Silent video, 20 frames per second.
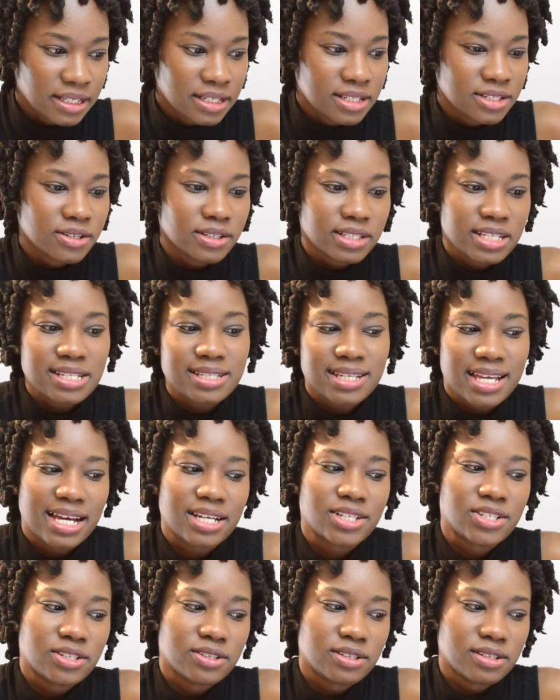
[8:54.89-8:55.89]
So these
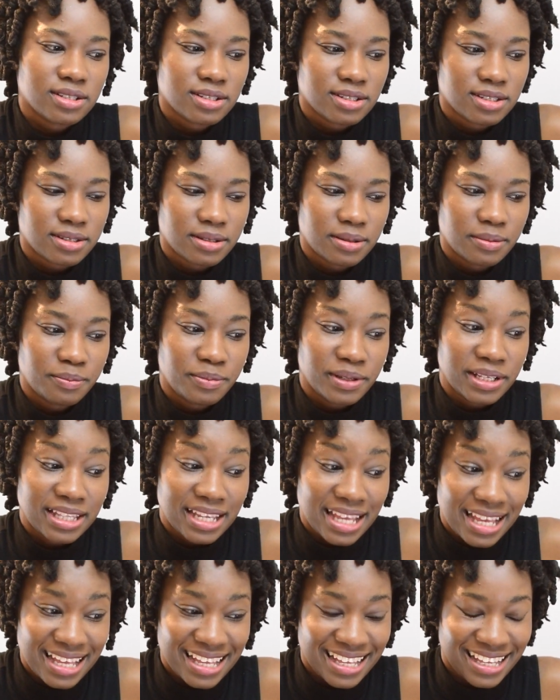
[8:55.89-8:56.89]
actions
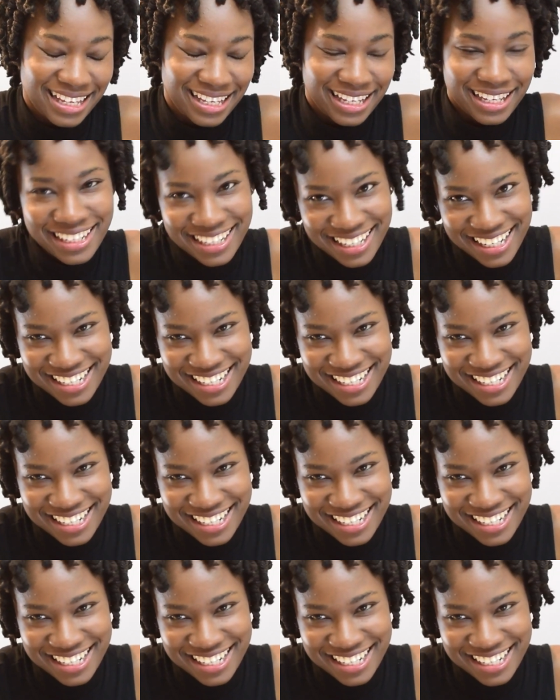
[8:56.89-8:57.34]
belie